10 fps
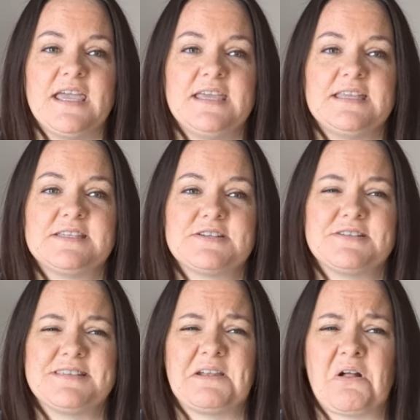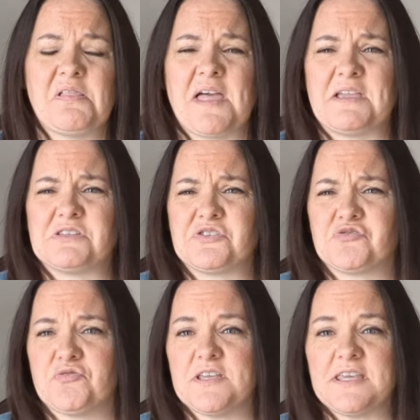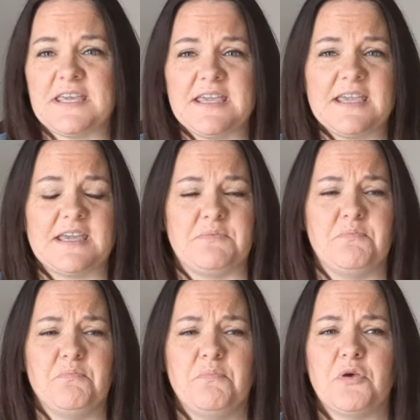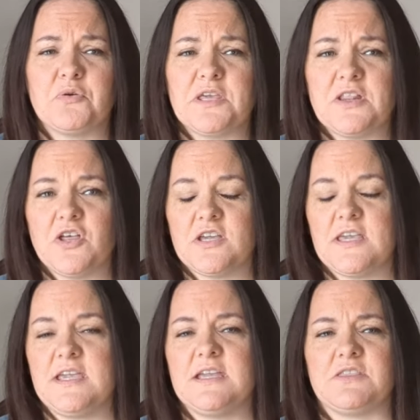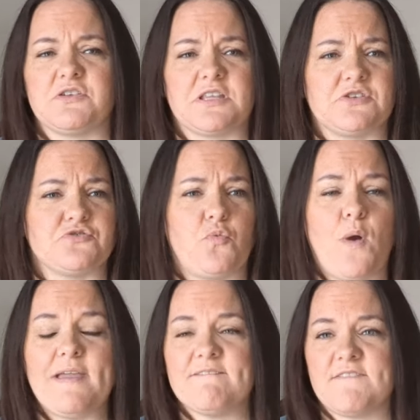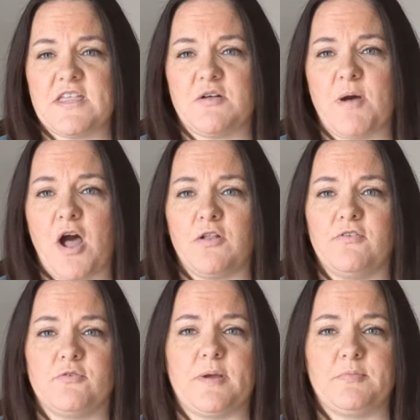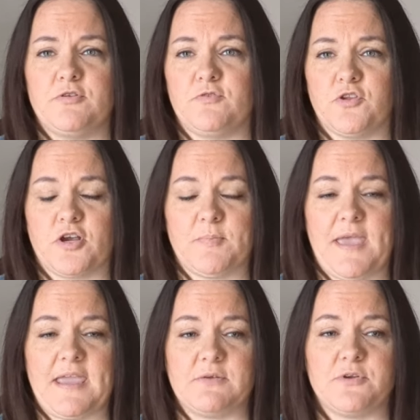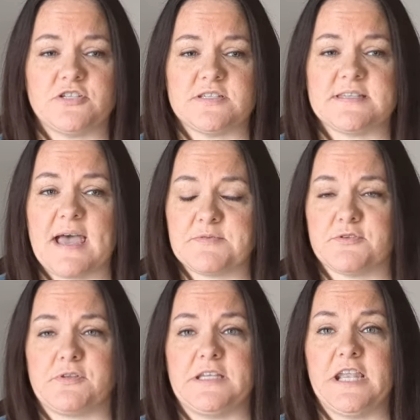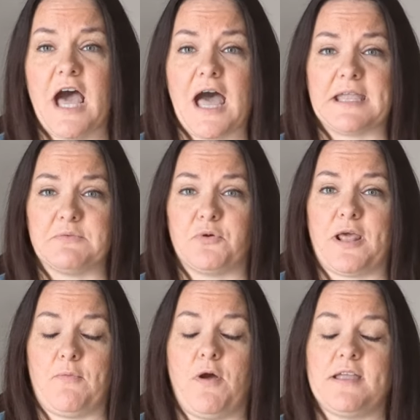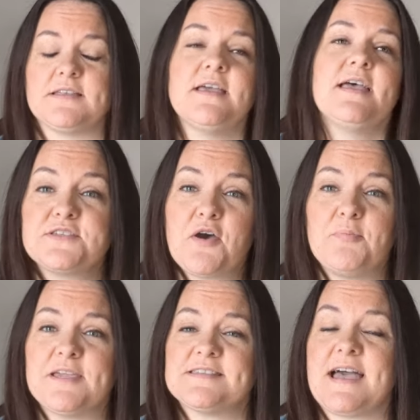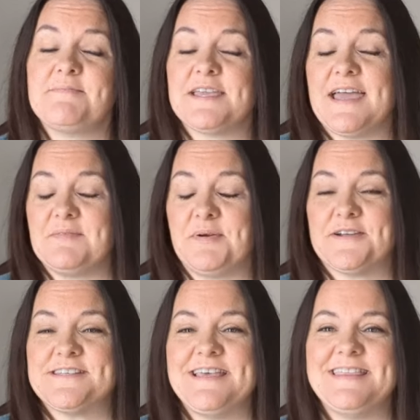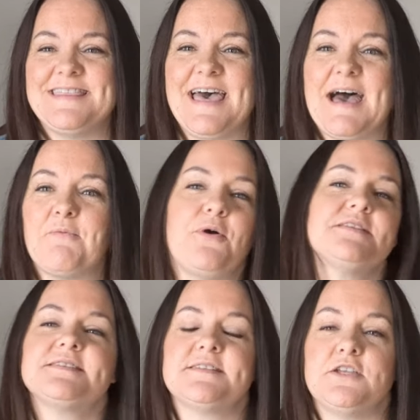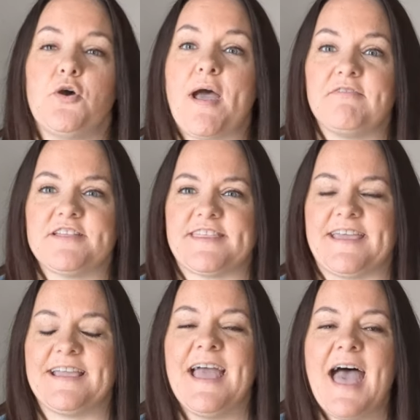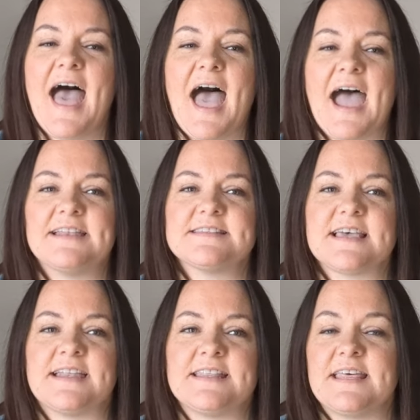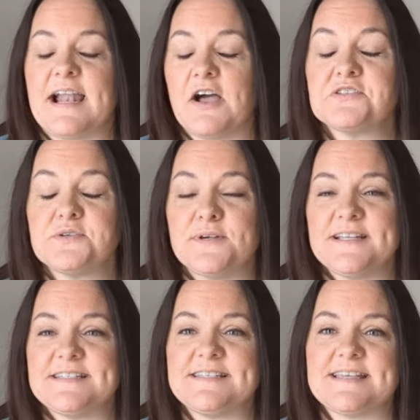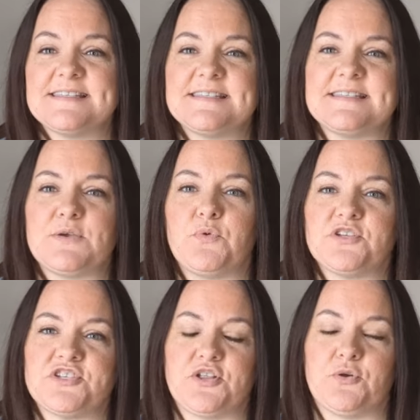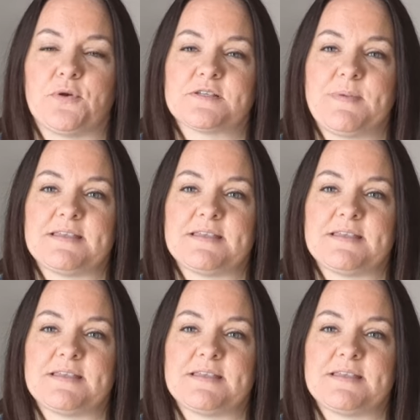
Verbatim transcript: it turns out all like streaky and milky looking, and there's a white film all over my beautiful dark paint, which is absolutely not what I want. So because I'm the kind of person that wants to know everything, I decided that I also wanted to test to see which sealer works